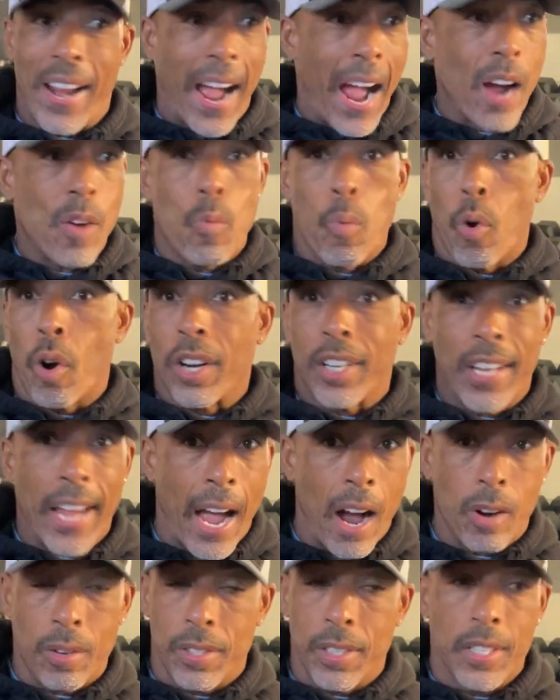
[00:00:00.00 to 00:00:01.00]
I work
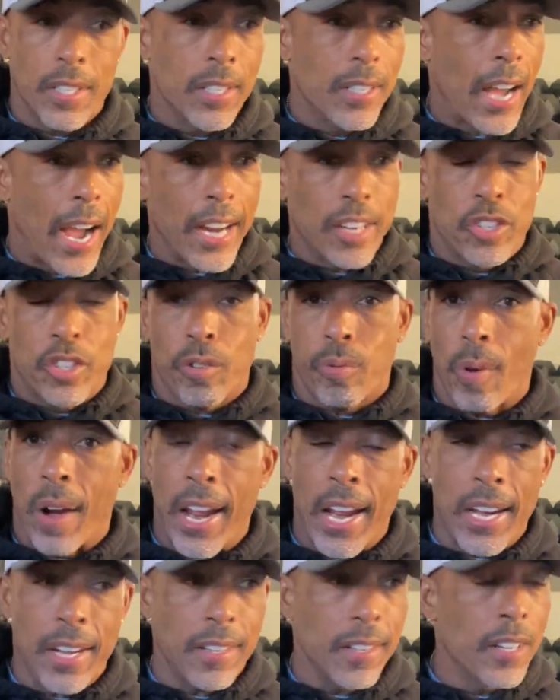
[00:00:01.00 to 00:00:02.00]
out, I
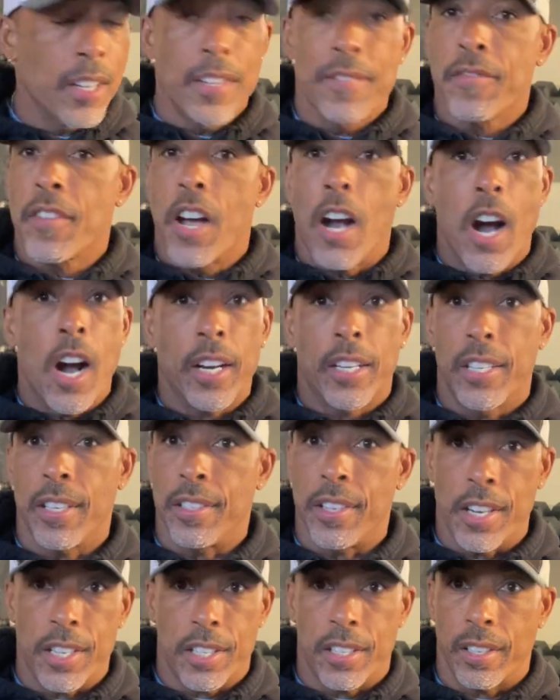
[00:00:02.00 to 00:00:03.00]
train
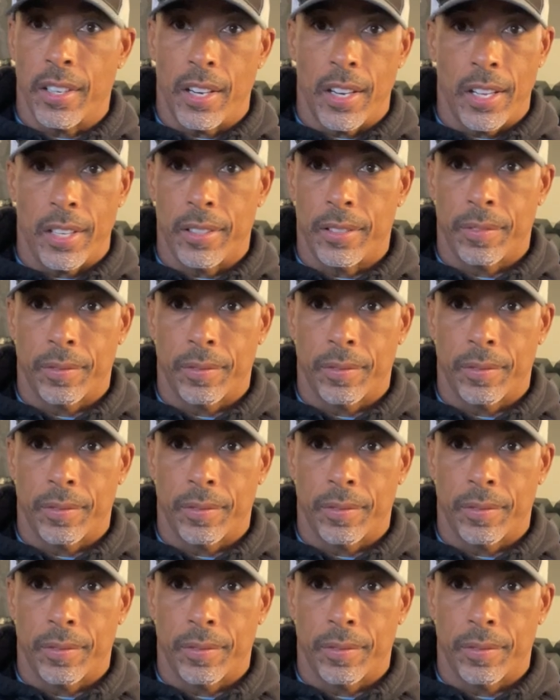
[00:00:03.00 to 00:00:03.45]
unconditionally.